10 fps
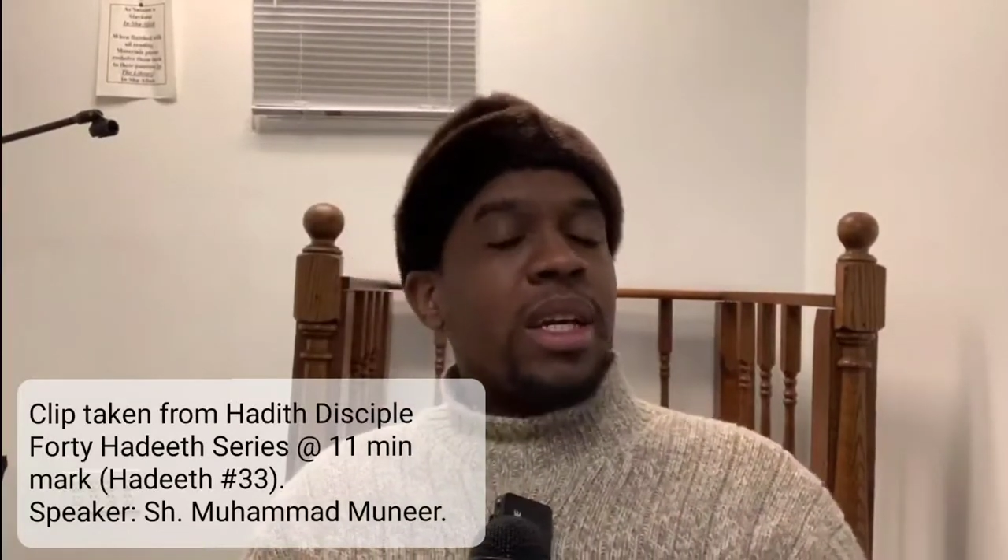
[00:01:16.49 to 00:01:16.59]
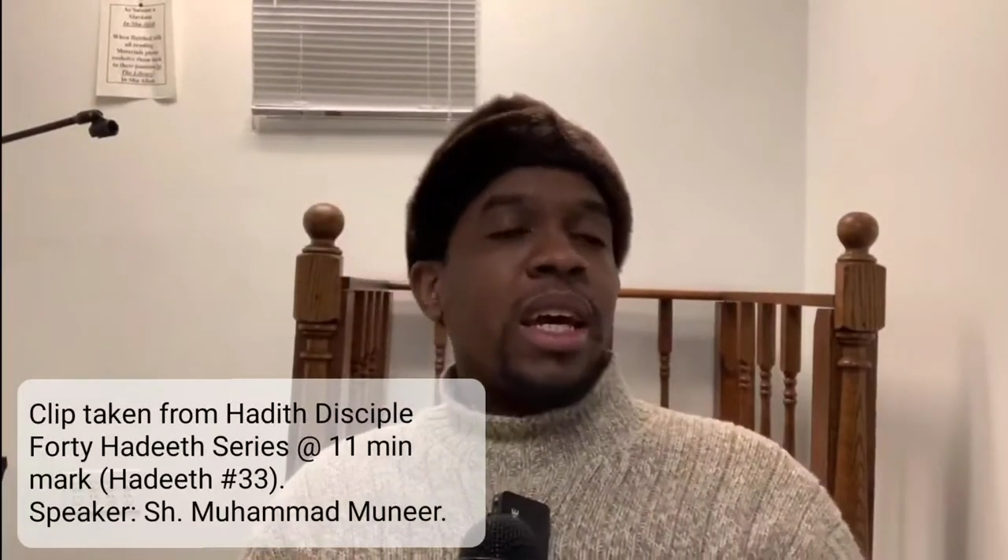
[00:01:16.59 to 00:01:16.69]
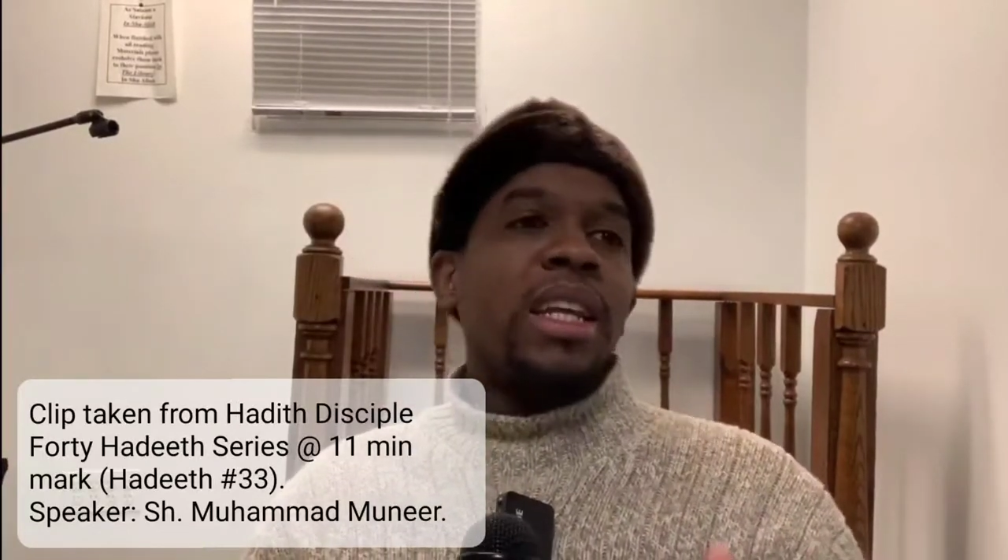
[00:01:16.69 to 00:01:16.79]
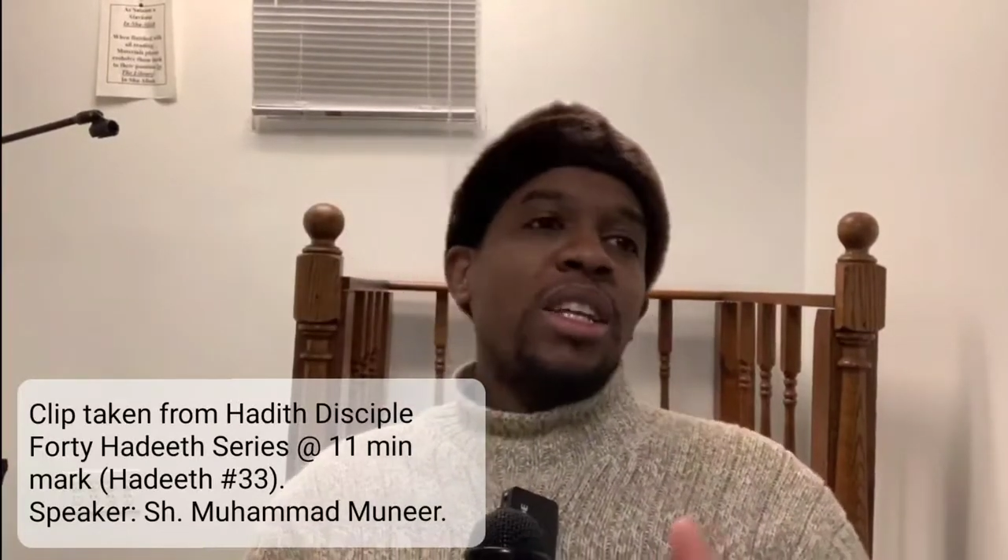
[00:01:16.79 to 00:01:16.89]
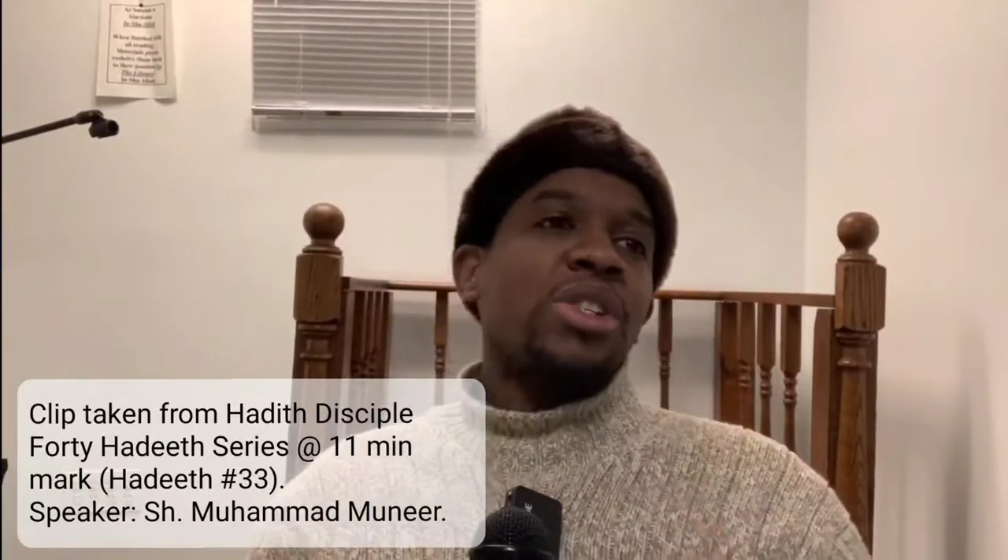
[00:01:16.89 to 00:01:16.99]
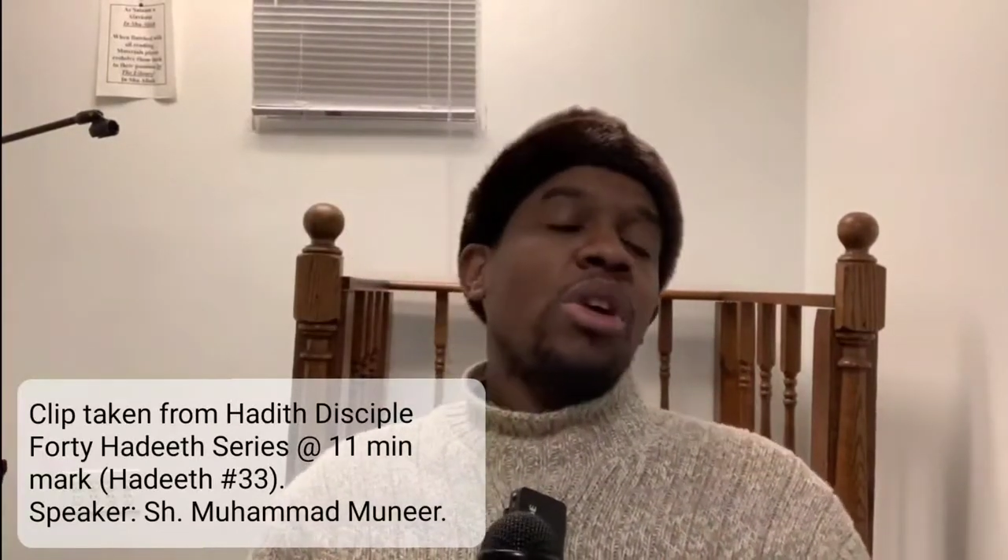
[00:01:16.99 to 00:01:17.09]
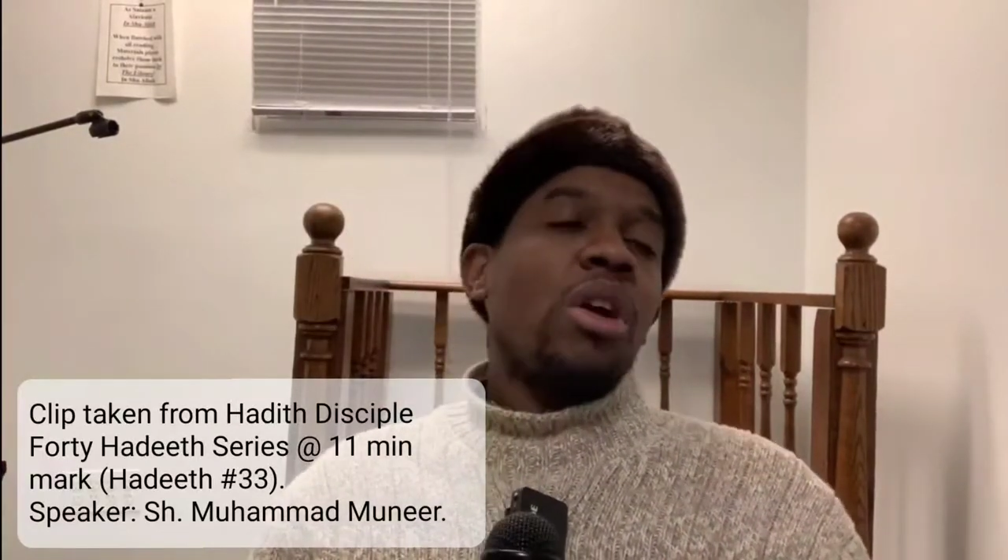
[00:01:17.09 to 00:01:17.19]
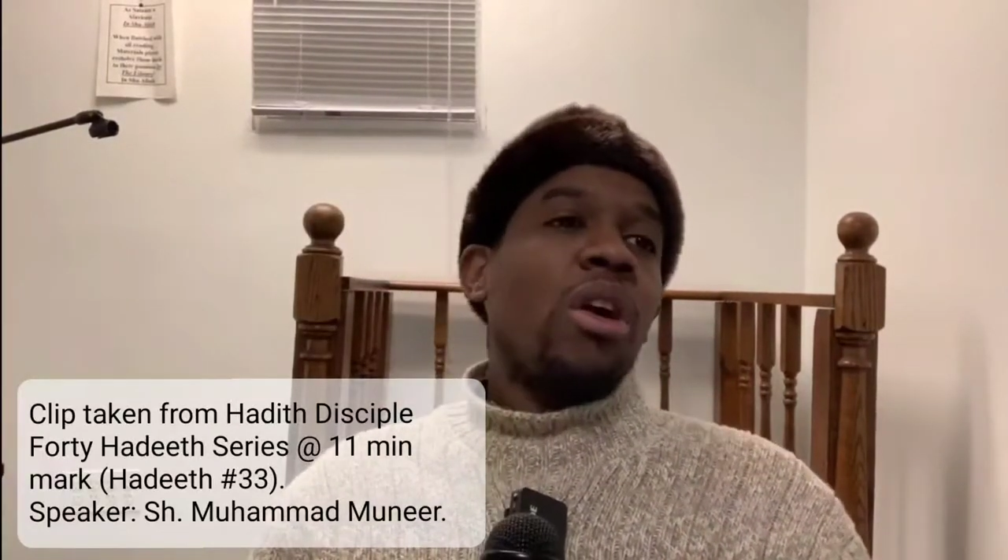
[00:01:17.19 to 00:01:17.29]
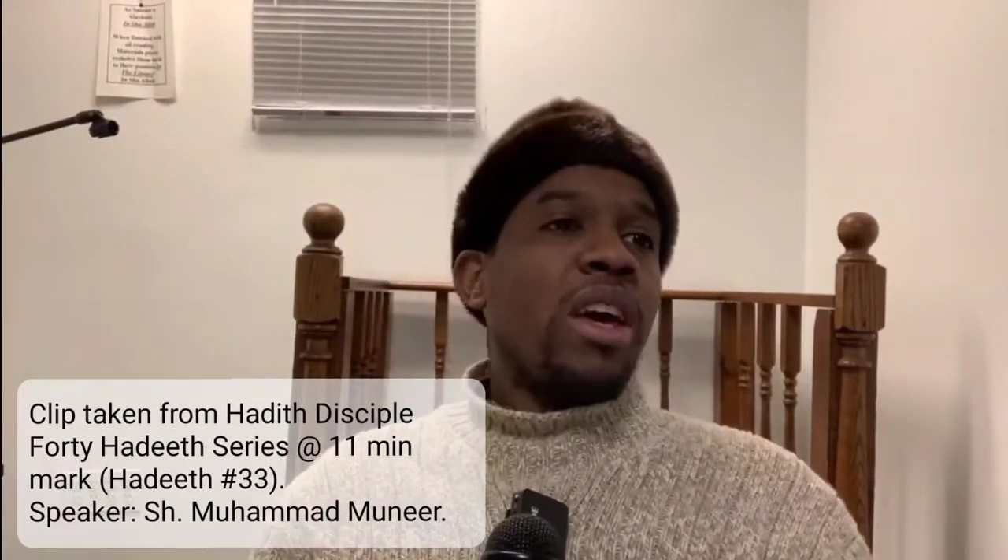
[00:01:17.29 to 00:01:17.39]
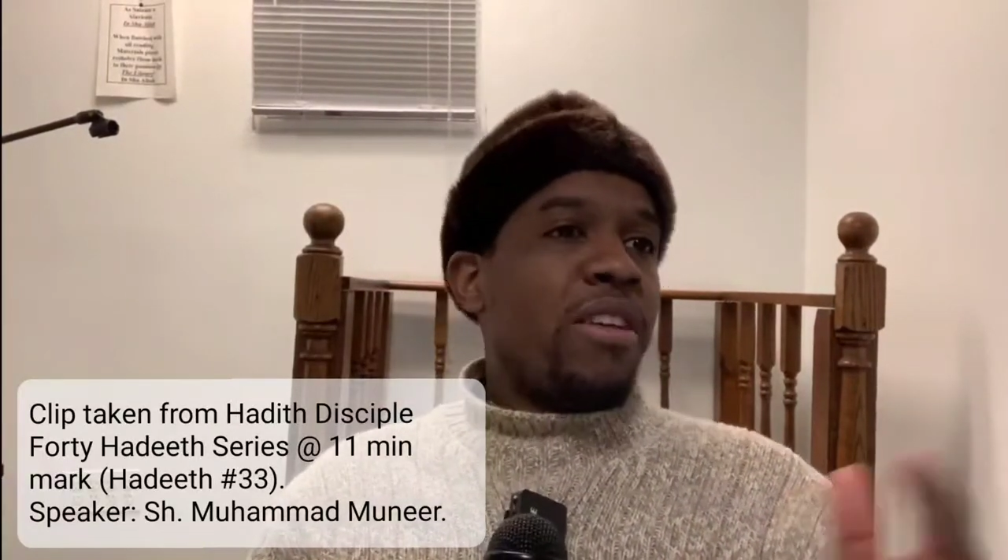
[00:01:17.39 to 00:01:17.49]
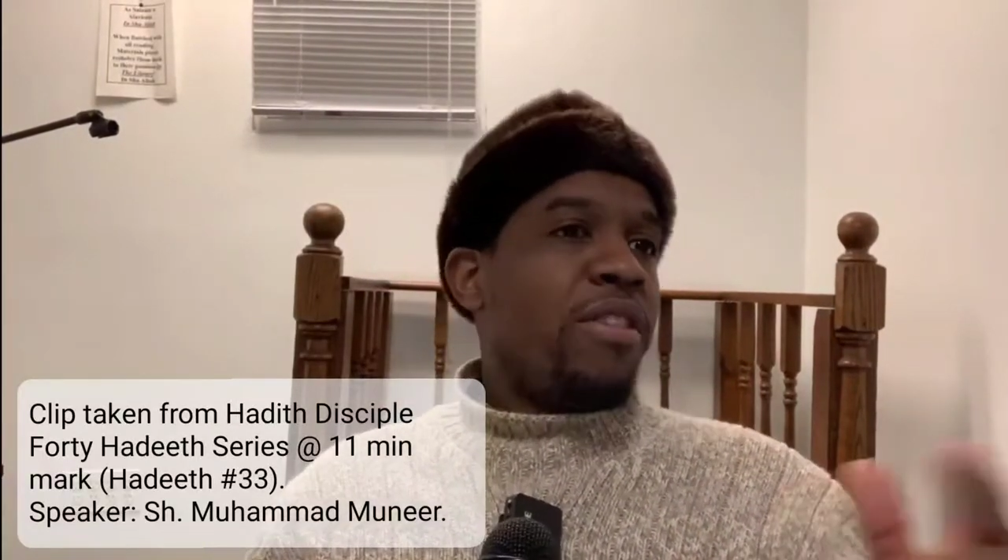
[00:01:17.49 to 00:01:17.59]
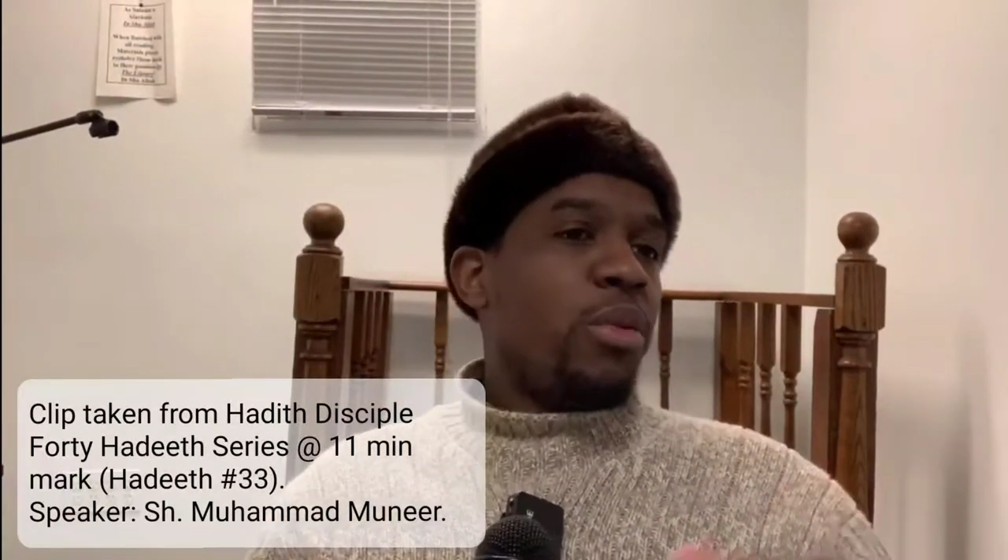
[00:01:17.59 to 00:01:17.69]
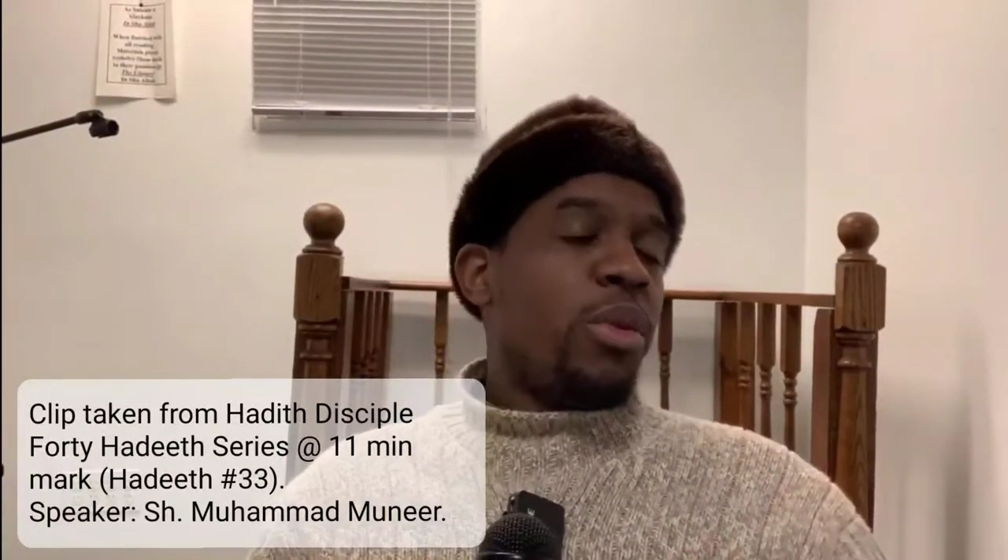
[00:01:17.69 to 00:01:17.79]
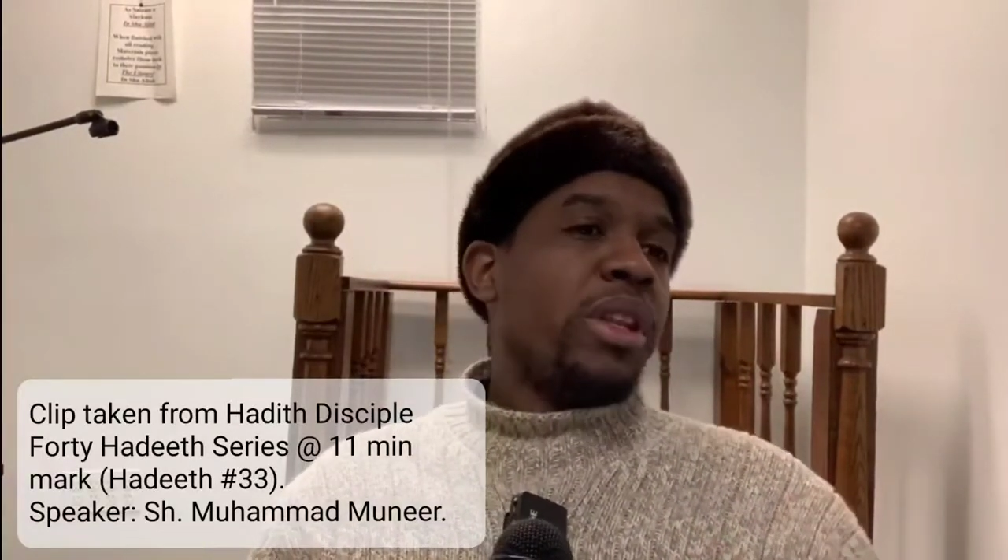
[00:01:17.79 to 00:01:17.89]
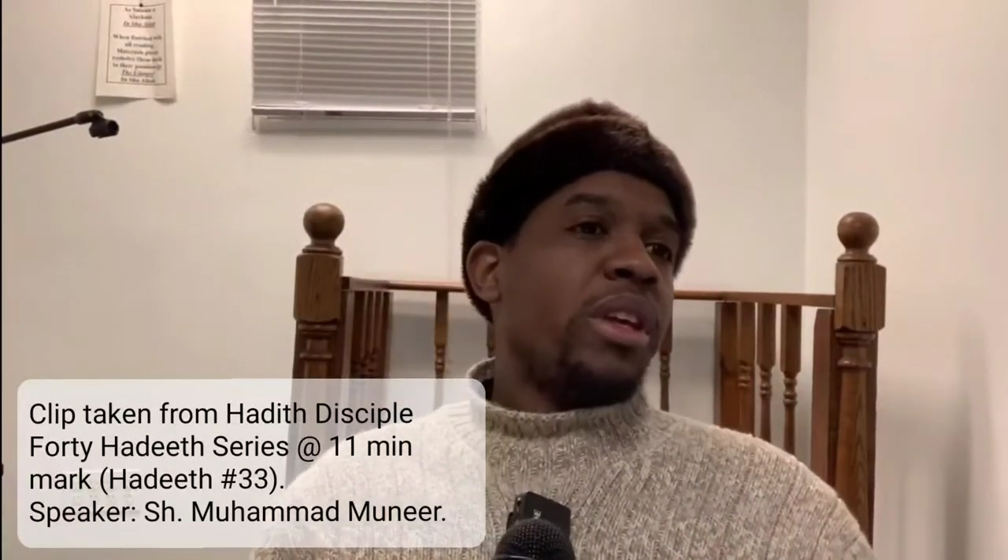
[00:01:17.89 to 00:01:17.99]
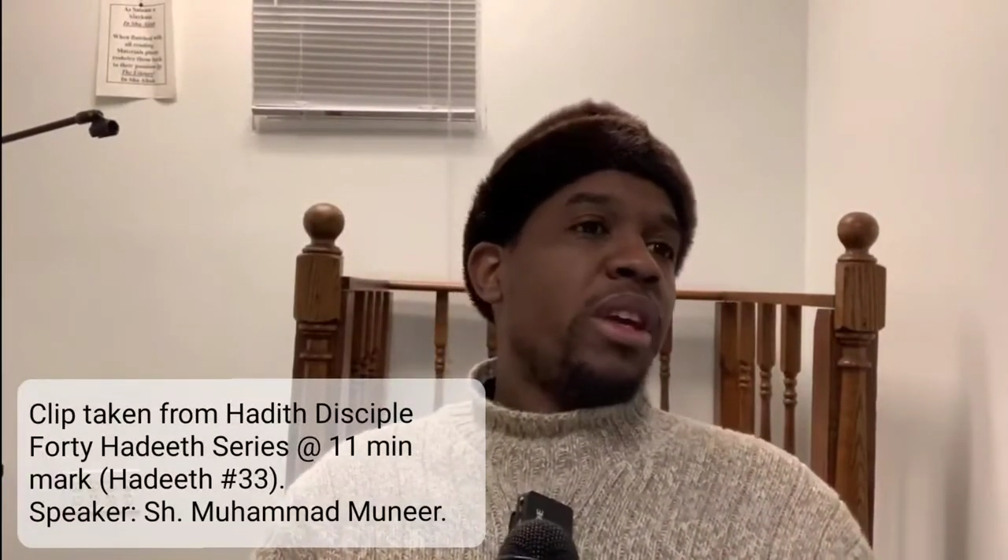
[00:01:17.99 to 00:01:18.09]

And then inshallah, if and when